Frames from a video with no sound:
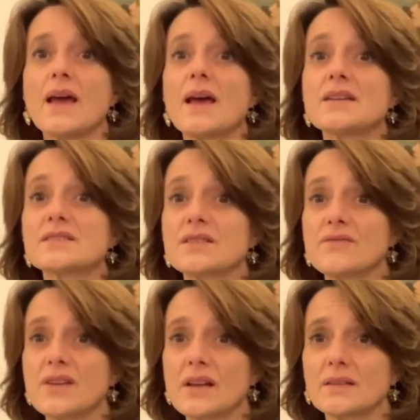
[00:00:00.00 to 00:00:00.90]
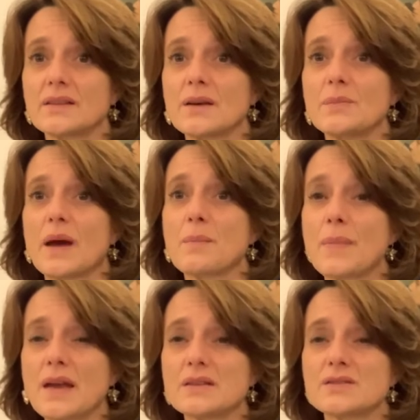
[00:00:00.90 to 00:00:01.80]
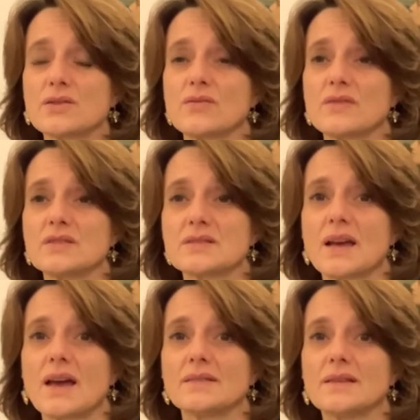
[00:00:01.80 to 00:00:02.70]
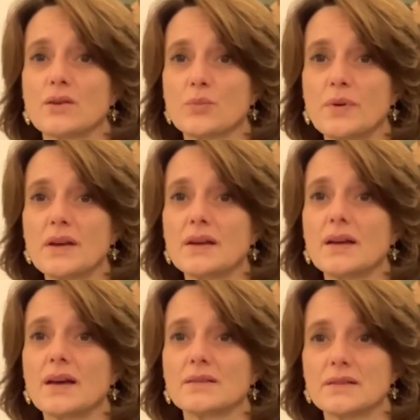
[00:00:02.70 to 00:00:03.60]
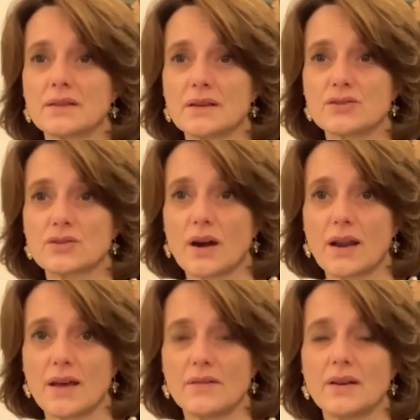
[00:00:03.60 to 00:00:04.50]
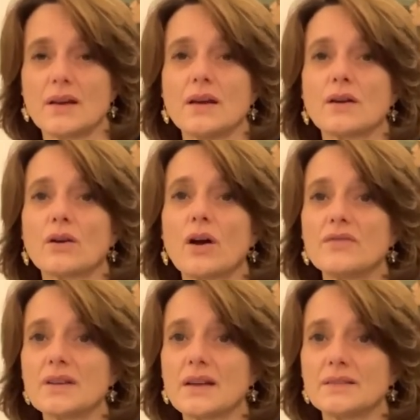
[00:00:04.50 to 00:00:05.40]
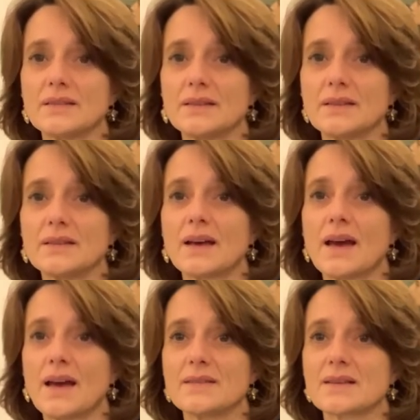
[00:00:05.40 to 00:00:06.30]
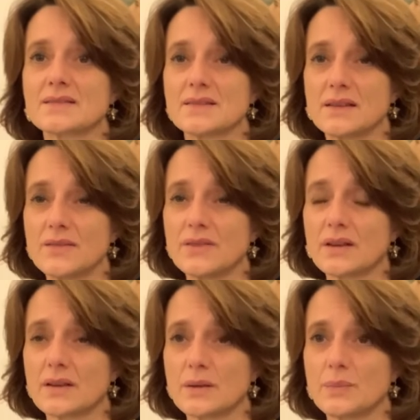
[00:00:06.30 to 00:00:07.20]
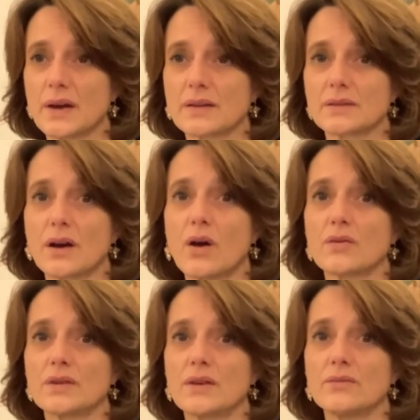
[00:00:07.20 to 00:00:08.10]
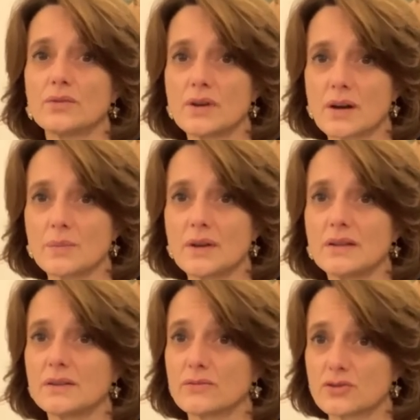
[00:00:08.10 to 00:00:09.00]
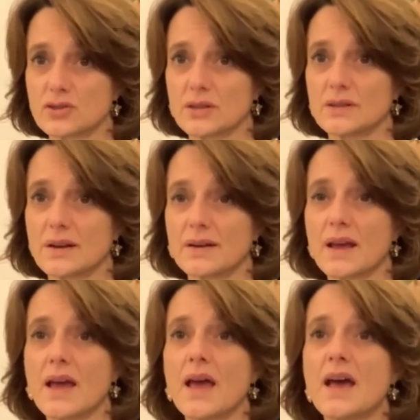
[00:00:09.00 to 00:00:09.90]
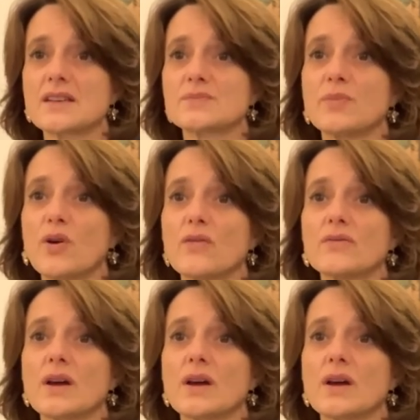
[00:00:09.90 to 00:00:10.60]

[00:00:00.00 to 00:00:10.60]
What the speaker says: As revealed by many surveys at the European and international level, COVID-19 had a significant impact on the vulnerability of children, as both